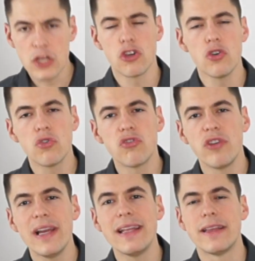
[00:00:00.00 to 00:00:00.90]
you're
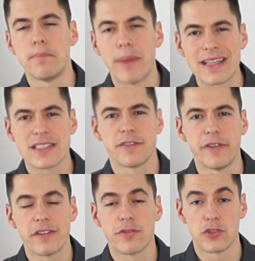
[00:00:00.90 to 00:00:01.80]
really the best
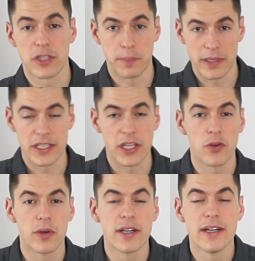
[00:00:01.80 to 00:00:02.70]
fit for the
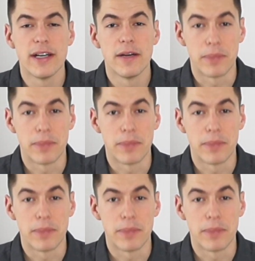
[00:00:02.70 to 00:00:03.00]
particular